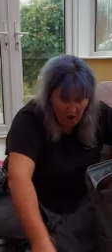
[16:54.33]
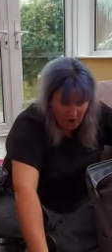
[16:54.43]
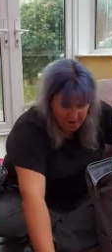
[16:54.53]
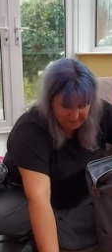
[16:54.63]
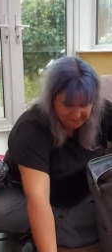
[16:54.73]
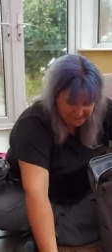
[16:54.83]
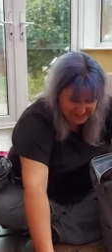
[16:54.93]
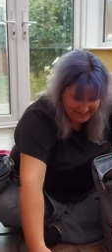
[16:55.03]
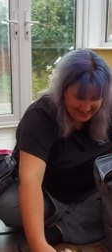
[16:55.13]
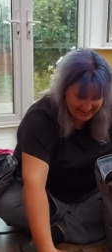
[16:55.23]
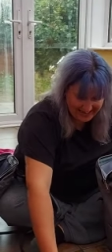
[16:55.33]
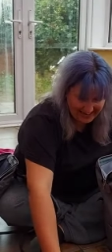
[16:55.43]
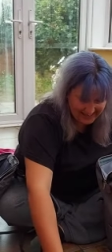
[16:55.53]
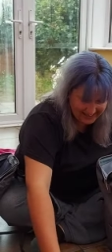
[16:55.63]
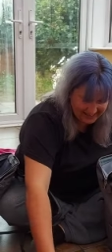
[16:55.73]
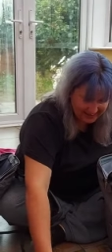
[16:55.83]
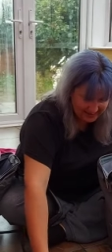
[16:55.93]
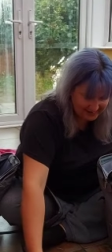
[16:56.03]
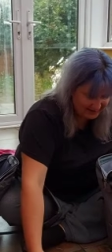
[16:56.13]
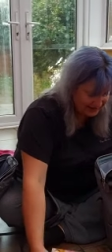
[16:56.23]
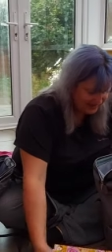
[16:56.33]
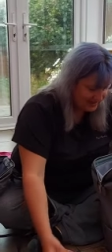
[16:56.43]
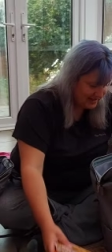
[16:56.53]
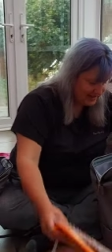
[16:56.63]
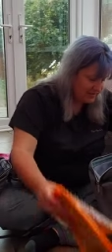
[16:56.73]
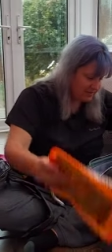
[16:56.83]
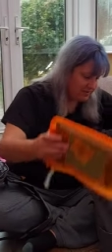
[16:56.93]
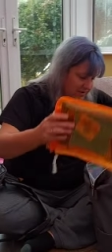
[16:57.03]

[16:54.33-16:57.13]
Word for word: Hopefully, that is what